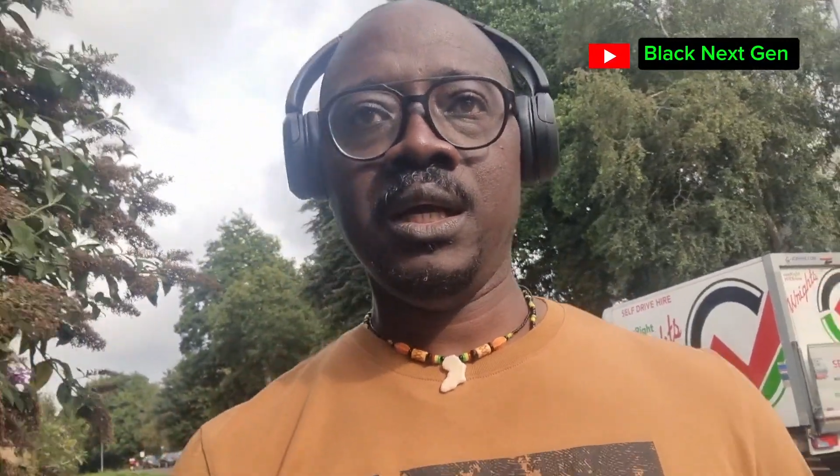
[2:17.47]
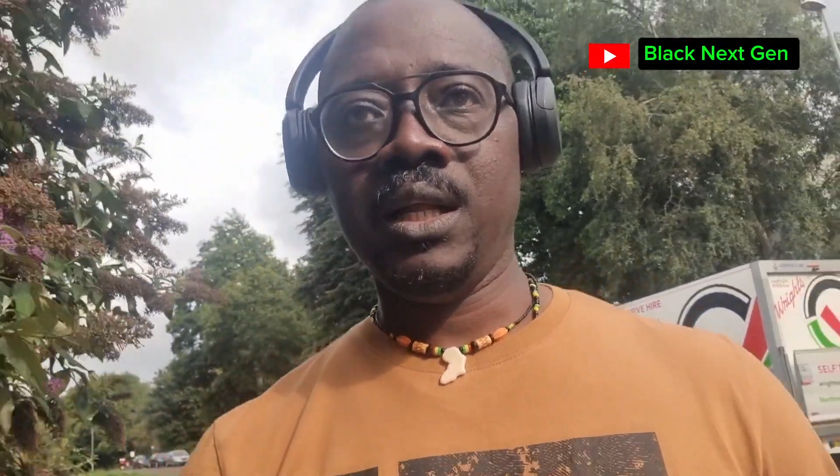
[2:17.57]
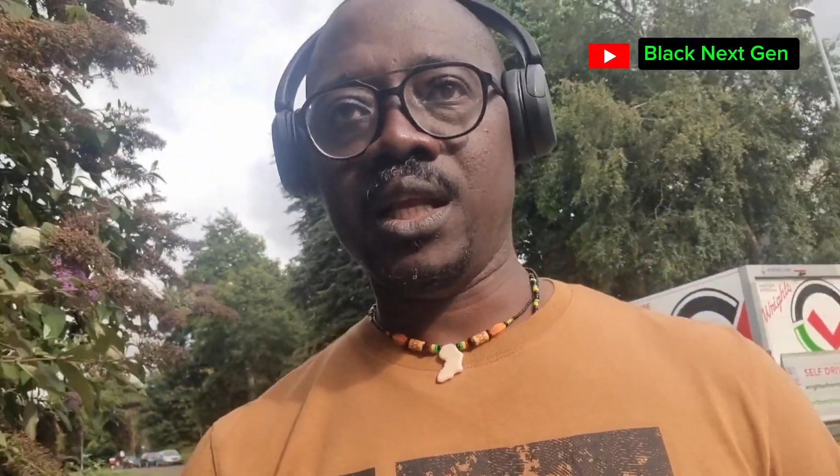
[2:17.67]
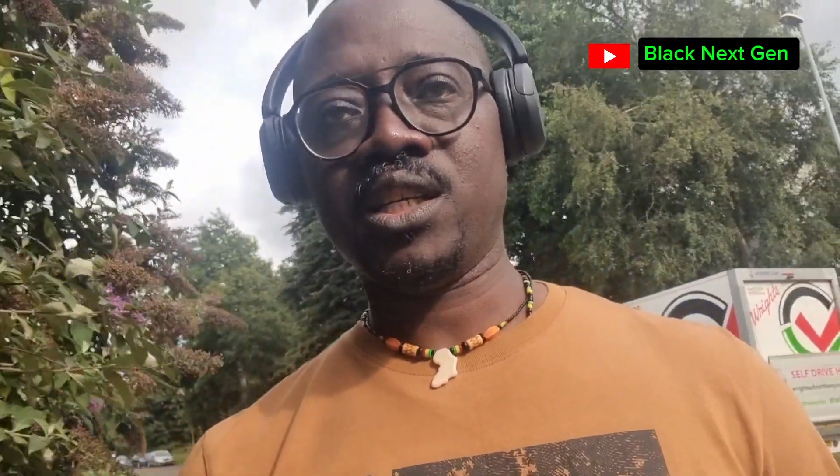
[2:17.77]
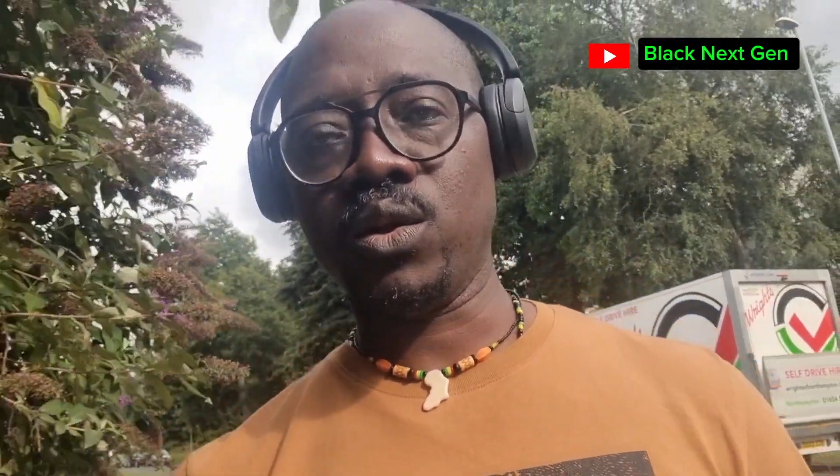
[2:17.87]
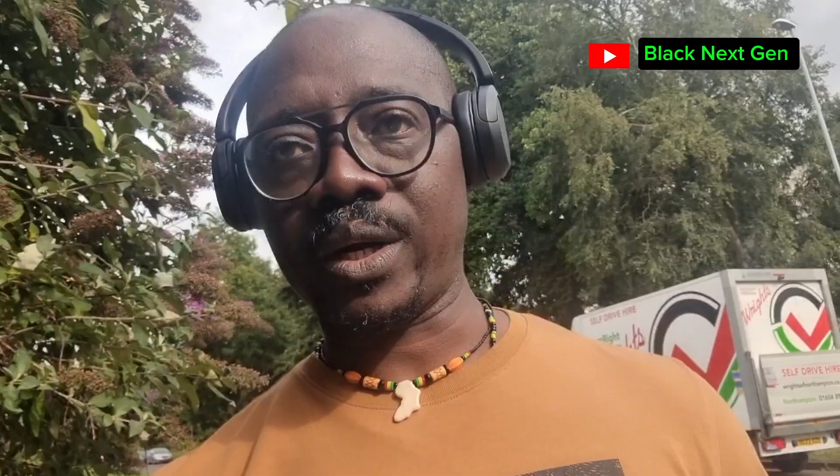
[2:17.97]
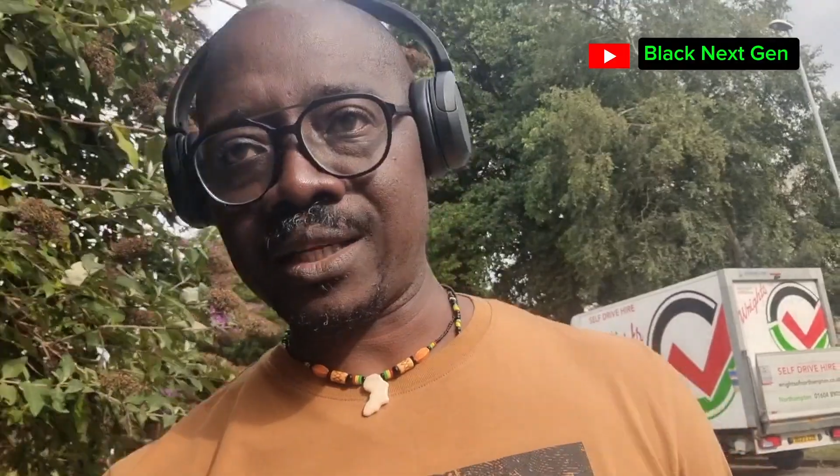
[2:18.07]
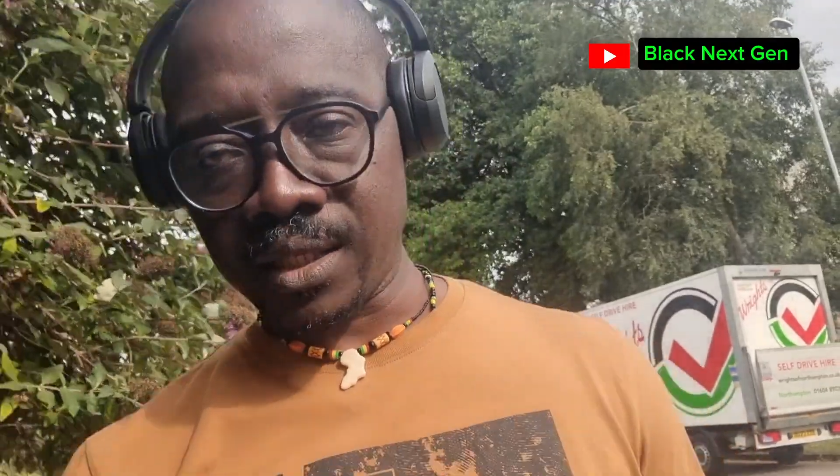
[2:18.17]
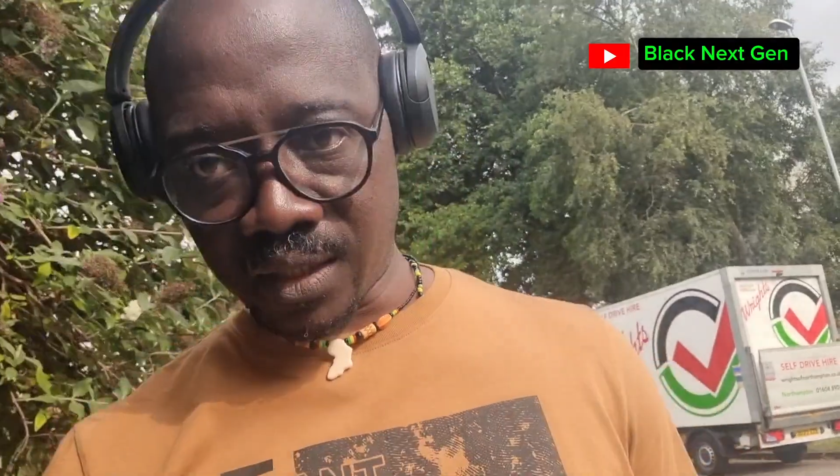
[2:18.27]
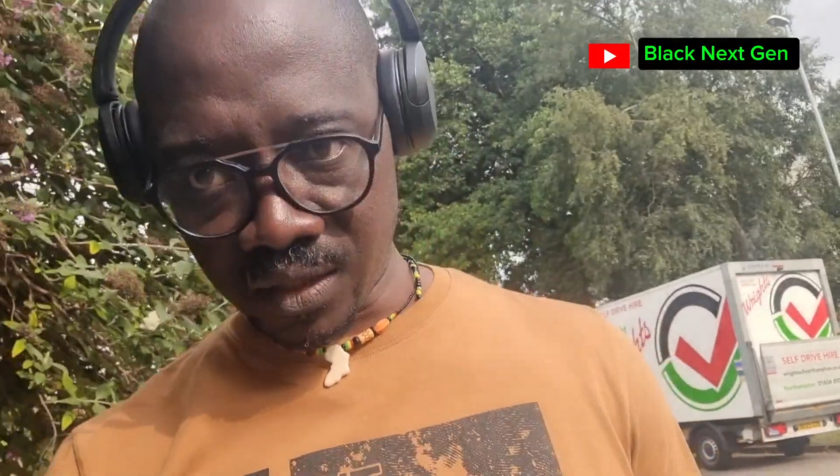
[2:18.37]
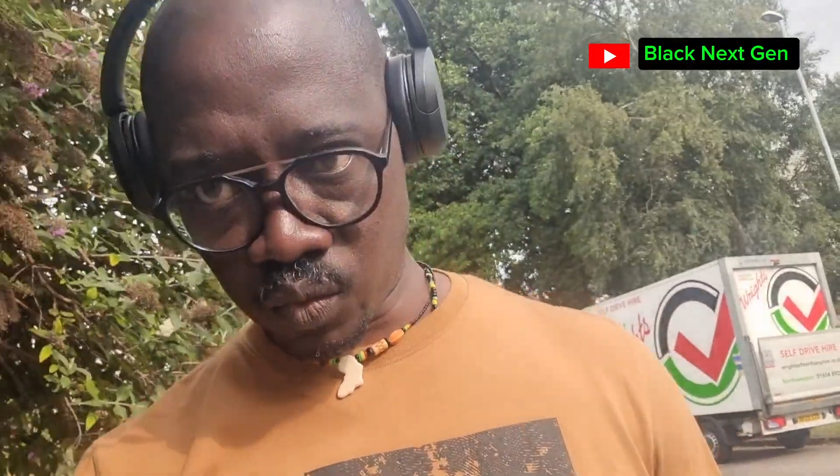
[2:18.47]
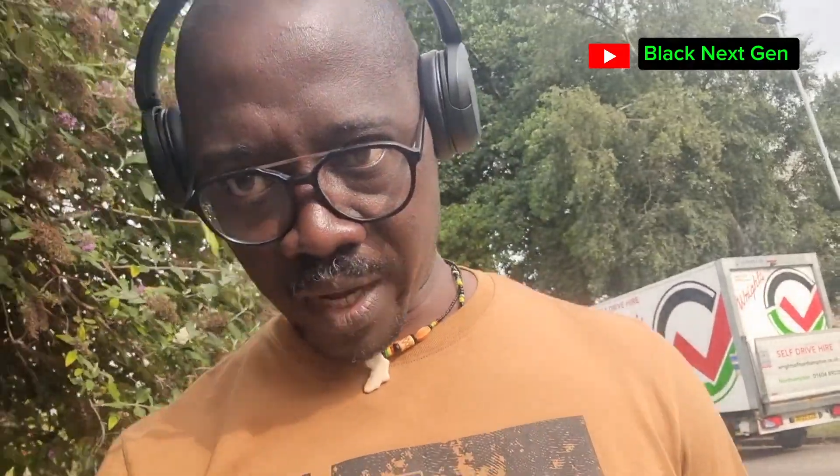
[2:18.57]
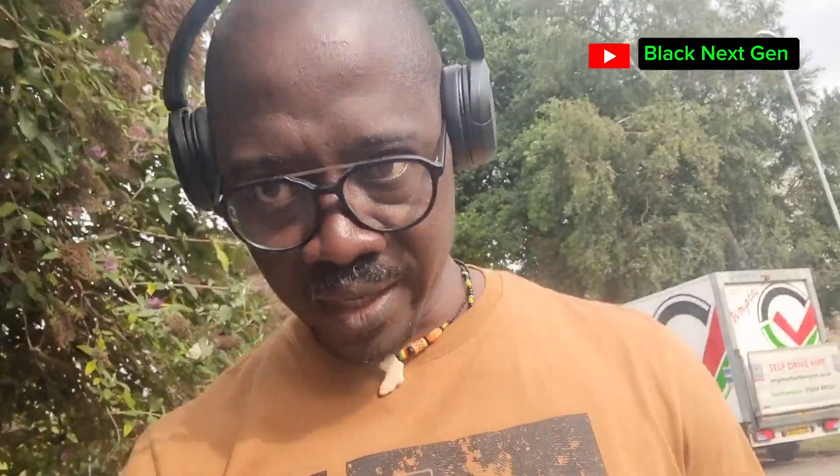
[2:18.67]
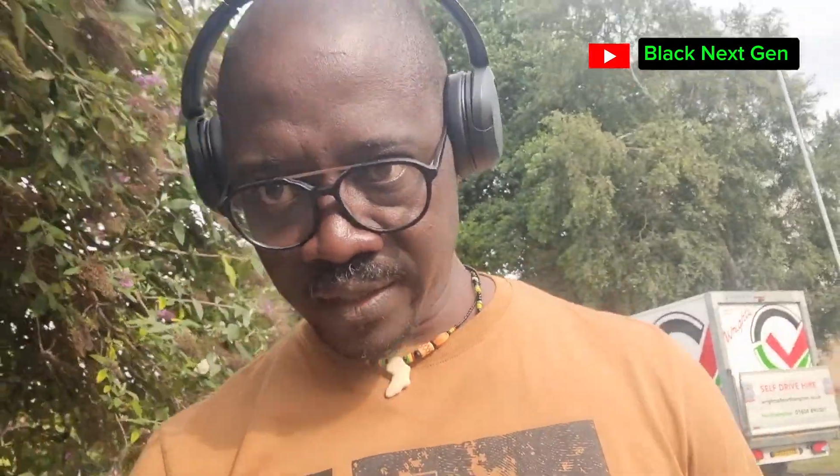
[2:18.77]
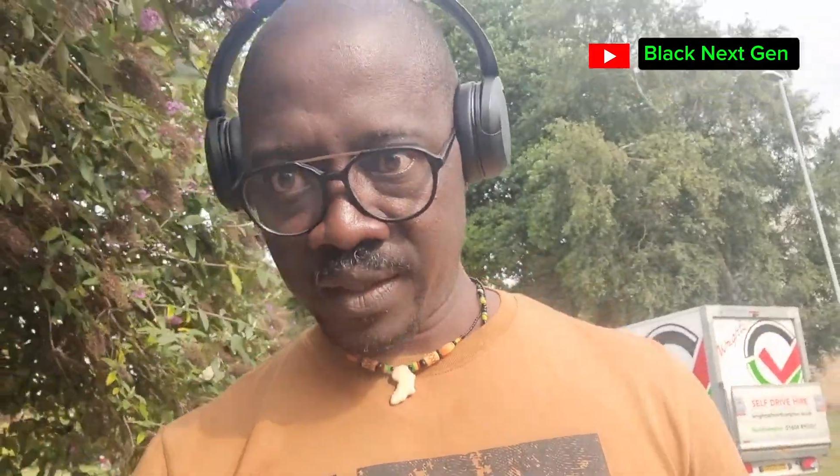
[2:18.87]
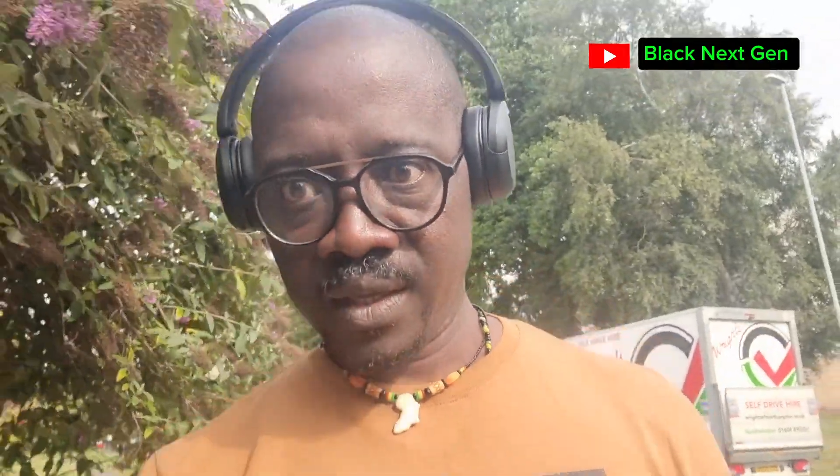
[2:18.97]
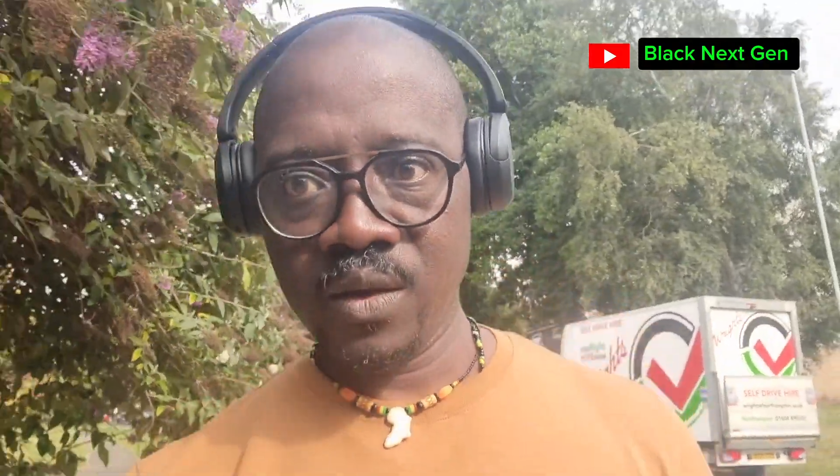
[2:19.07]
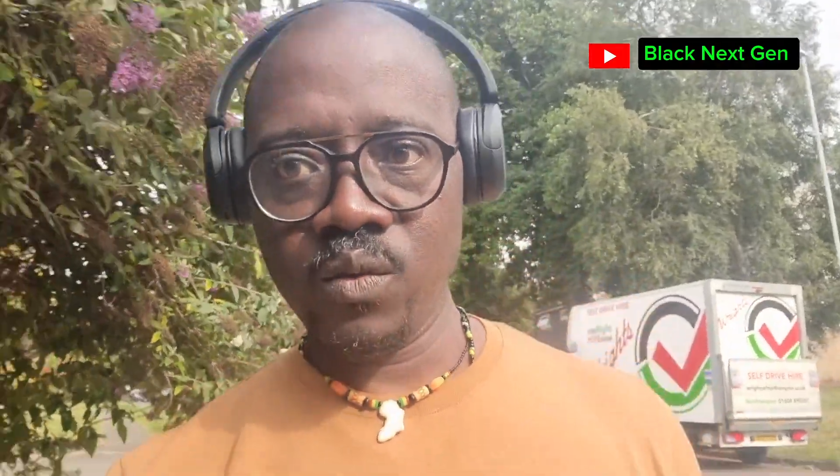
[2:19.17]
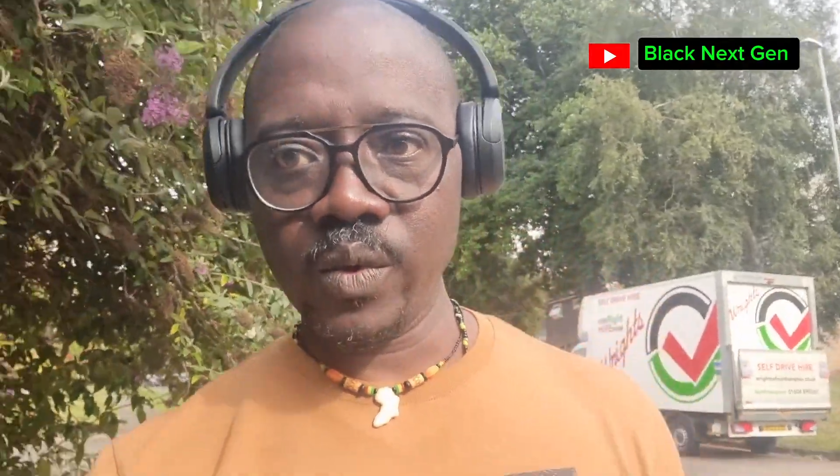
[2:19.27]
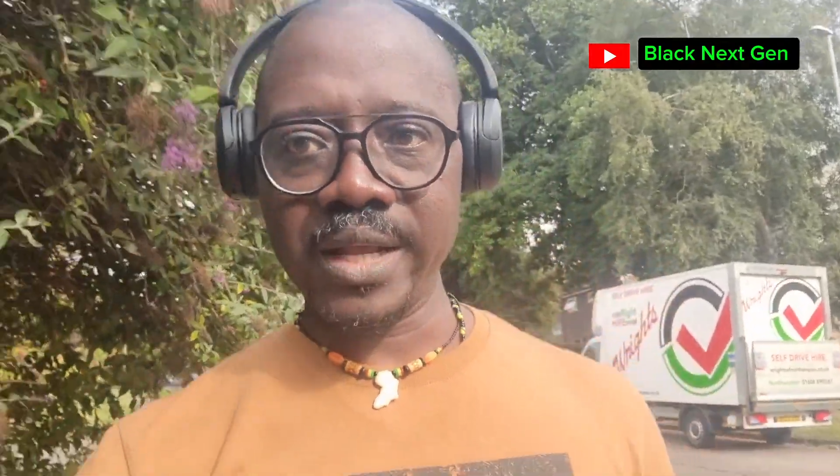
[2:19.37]
Let's look at it this way.
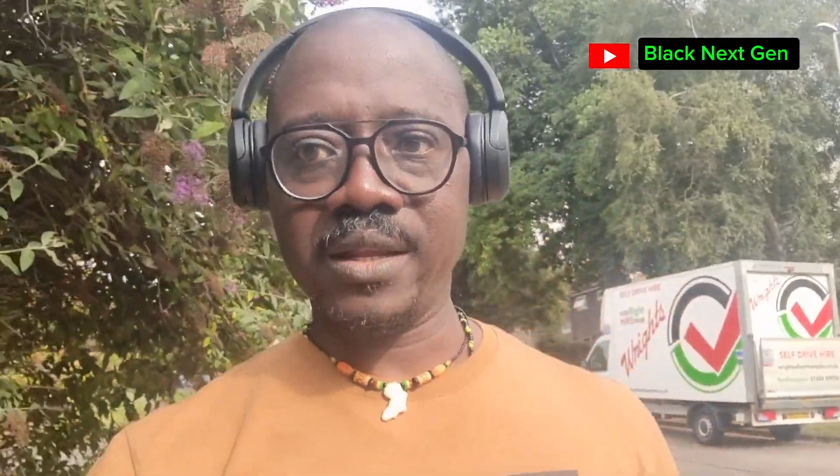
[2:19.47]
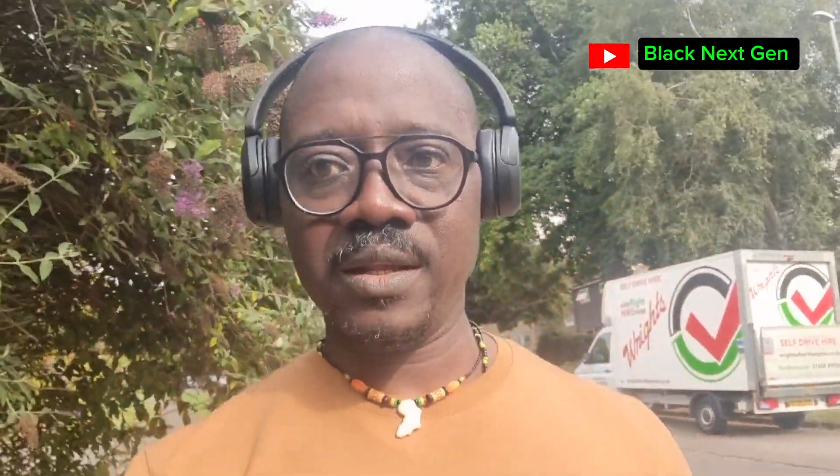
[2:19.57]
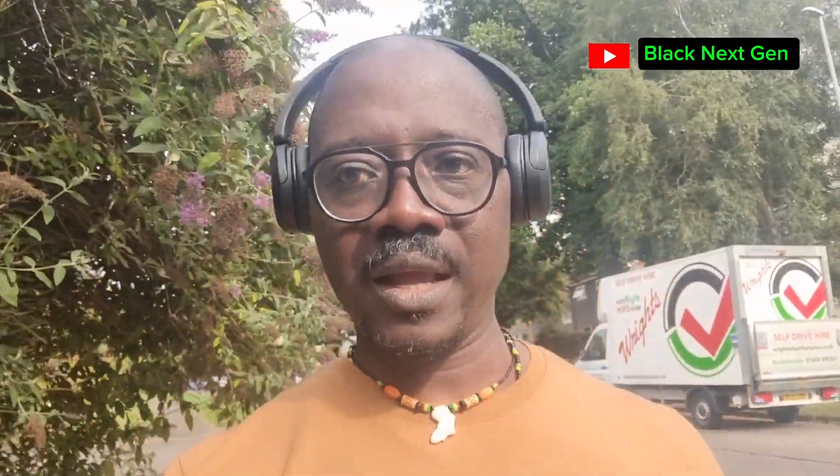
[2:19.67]
When